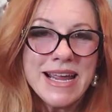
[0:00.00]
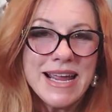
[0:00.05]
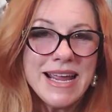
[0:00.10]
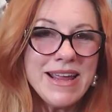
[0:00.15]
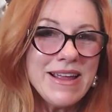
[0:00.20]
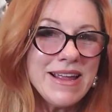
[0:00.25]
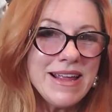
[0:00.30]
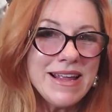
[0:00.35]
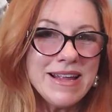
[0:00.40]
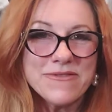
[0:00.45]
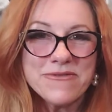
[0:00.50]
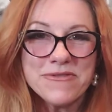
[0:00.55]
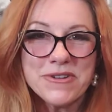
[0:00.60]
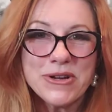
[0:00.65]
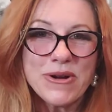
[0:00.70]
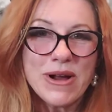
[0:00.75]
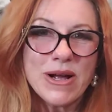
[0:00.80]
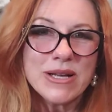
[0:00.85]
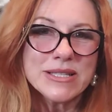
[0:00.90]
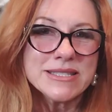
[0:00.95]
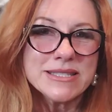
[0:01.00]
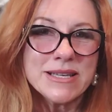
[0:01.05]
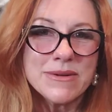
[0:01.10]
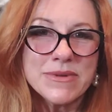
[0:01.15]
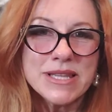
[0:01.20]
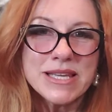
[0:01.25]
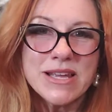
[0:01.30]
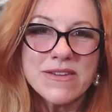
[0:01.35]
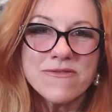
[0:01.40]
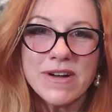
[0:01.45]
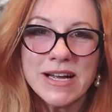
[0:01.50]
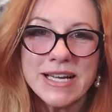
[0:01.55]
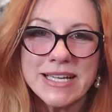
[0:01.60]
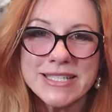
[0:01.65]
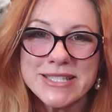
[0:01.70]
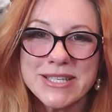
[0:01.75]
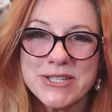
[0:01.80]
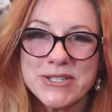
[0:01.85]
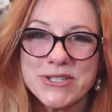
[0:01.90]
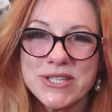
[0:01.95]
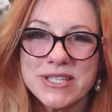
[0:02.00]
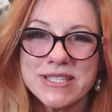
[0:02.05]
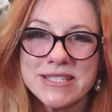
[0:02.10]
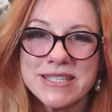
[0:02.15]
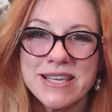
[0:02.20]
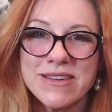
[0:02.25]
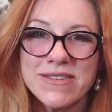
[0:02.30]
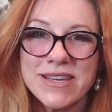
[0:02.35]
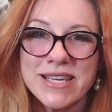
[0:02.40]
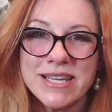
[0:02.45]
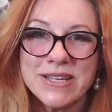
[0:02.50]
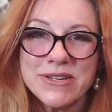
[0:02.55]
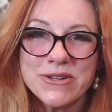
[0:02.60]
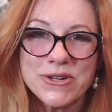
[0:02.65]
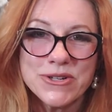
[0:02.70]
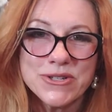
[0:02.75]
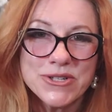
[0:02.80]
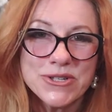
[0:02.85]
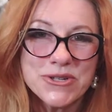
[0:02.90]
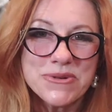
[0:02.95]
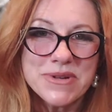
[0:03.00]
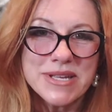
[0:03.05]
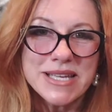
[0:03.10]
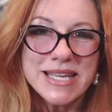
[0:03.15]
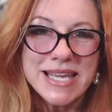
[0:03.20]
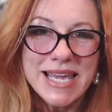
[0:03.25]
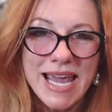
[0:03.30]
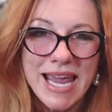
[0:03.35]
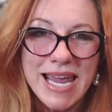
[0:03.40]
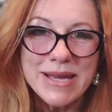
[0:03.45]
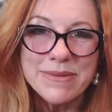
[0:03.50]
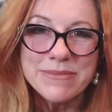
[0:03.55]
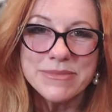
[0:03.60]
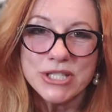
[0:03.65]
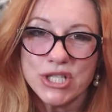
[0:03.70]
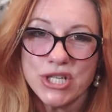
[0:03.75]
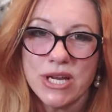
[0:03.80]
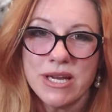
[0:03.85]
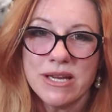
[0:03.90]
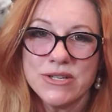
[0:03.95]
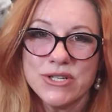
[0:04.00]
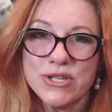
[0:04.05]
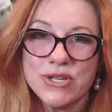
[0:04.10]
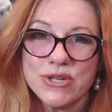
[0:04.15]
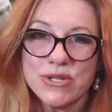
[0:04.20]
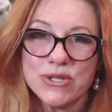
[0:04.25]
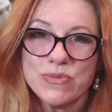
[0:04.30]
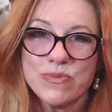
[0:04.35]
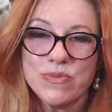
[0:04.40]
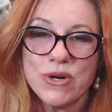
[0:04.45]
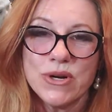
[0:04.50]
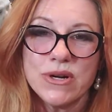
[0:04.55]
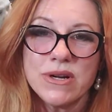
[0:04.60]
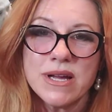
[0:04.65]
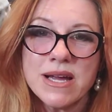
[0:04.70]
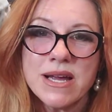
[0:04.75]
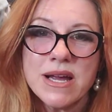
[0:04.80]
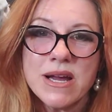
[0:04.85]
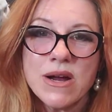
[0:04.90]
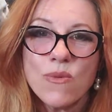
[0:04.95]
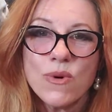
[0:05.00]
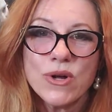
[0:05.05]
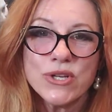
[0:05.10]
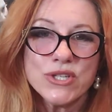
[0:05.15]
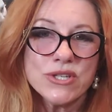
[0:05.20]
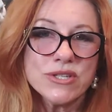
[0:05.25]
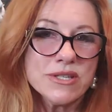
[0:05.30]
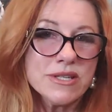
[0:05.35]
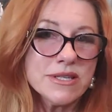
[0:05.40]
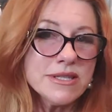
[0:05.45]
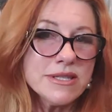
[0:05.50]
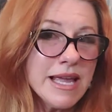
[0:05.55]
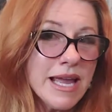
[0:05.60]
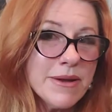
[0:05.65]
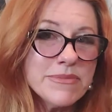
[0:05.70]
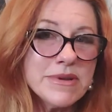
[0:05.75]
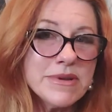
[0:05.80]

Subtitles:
and figure out some of the advice that she's giving in her new Game Changers book, which is named